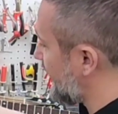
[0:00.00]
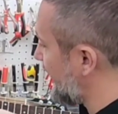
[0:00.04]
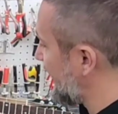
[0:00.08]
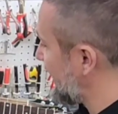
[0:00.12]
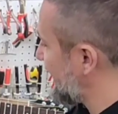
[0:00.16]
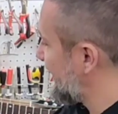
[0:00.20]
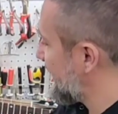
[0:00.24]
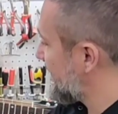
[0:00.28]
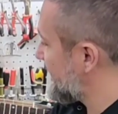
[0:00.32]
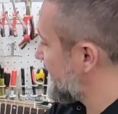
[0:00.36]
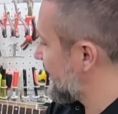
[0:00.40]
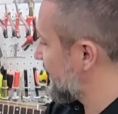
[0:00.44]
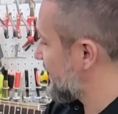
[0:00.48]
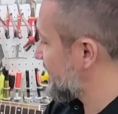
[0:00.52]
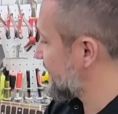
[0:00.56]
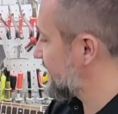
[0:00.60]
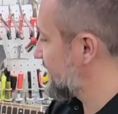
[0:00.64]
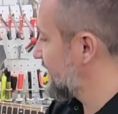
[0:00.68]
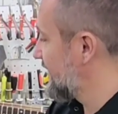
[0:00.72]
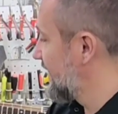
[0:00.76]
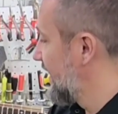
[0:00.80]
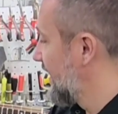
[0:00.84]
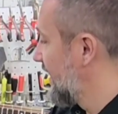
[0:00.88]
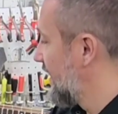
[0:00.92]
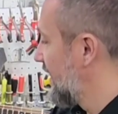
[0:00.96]
I get
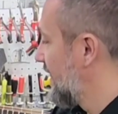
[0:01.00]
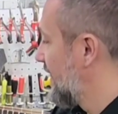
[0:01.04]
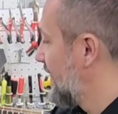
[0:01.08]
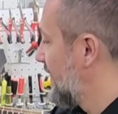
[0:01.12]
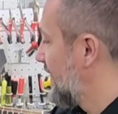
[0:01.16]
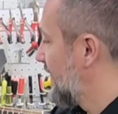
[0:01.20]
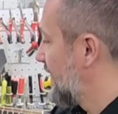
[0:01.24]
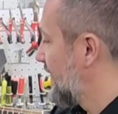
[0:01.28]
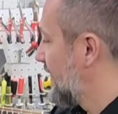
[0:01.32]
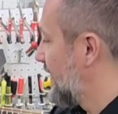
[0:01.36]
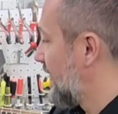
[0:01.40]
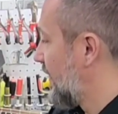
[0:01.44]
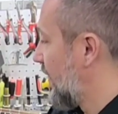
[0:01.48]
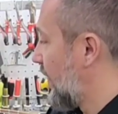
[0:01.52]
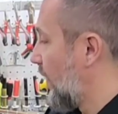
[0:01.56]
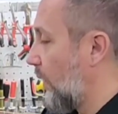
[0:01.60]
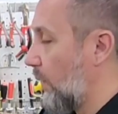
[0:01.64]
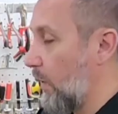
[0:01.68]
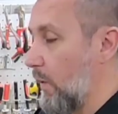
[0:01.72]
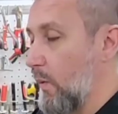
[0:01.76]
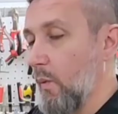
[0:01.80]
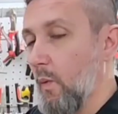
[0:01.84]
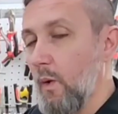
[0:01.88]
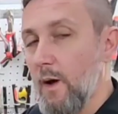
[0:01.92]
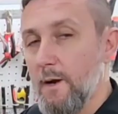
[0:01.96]
this
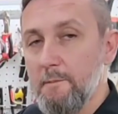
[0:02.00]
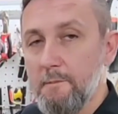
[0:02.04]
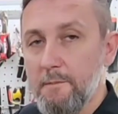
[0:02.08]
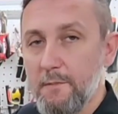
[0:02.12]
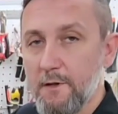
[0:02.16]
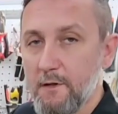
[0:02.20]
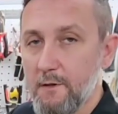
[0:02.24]
1